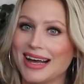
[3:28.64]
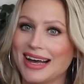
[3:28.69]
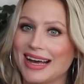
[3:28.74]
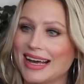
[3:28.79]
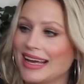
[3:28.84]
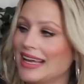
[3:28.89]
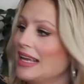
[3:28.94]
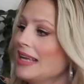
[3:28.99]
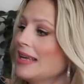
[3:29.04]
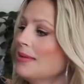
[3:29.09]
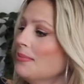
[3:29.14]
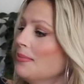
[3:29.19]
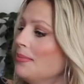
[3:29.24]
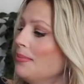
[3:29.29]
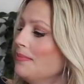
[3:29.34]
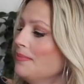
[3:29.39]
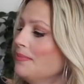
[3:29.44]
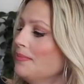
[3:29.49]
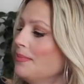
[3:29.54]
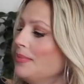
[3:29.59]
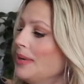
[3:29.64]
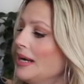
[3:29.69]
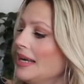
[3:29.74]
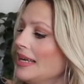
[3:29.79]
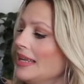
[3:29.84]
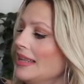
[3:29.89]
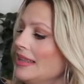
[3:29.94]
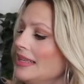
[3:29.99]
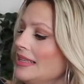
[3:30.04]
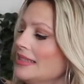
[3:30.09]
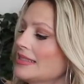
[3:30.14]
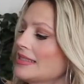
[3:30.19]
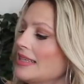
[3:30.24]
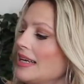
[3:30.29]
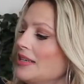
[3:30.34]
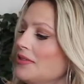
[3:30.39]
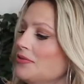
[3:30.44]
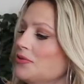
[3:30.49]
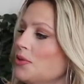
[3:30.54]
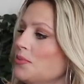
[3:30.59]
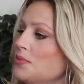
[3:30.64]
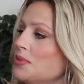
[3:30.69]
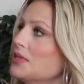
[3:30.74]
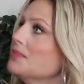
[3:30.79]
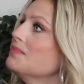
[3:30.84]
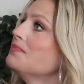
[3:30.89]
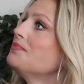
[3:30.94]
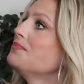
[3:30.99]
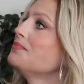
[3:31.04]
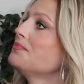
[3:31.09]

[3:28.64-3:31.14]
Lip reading: I buy these kind of tops.